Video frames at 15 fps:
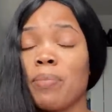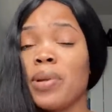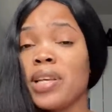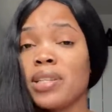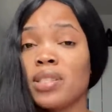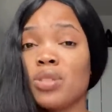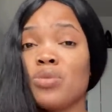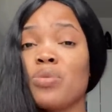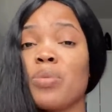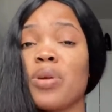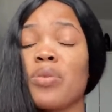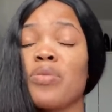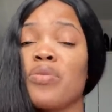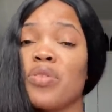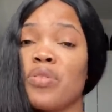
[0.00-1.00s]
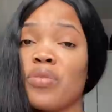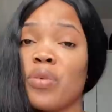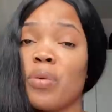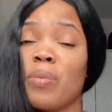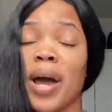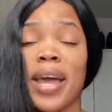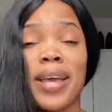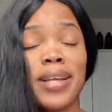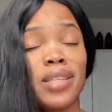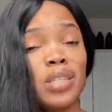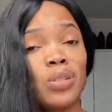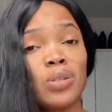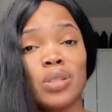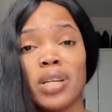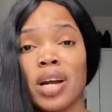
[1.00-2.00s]
please do me a favor by
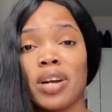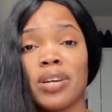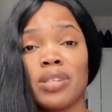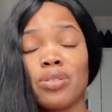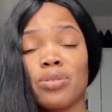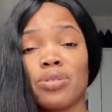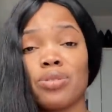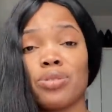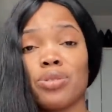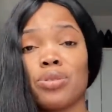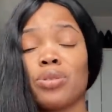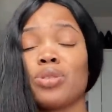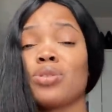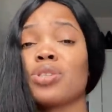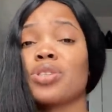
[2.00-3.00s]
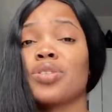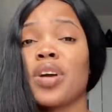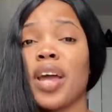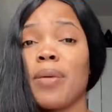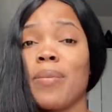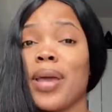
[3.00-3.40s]
hitting on that red subscription, subscribe,